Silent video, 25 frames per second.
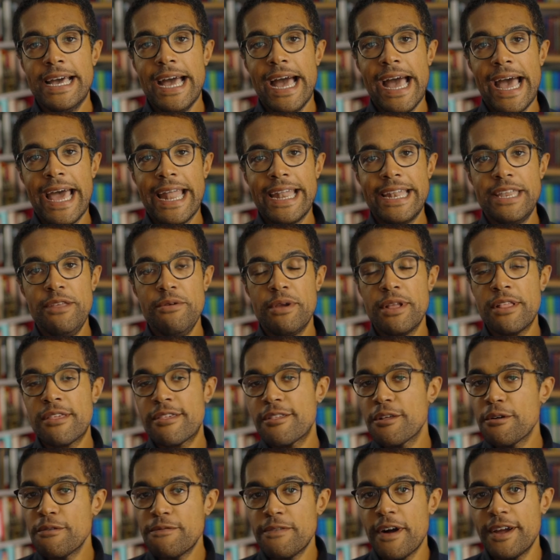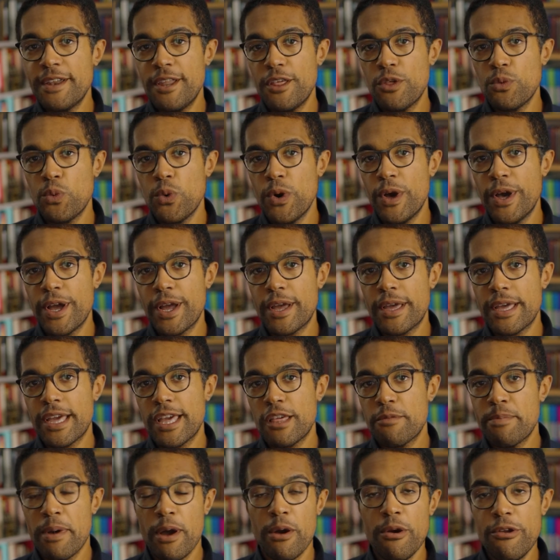And you can still find his work,
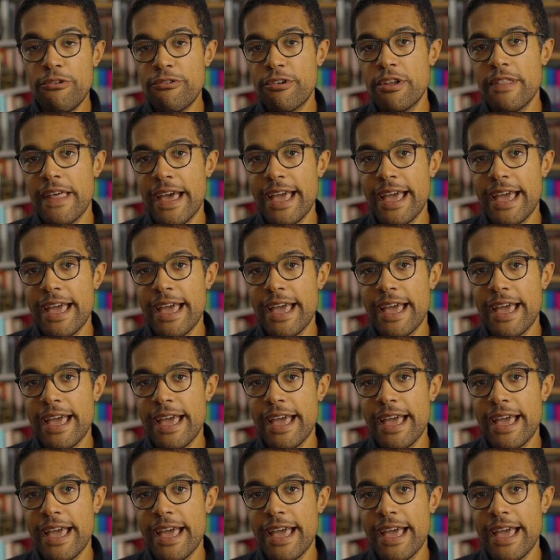his poetry,